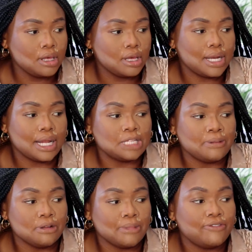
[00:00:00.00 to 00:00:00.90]
And I
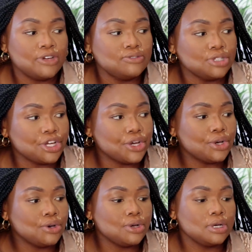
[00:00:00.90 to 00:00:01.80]
told you in my first
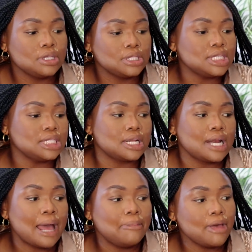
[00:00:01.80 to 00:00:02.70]
video, this didn't
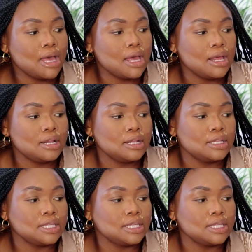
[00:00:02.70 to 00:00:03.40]
happen,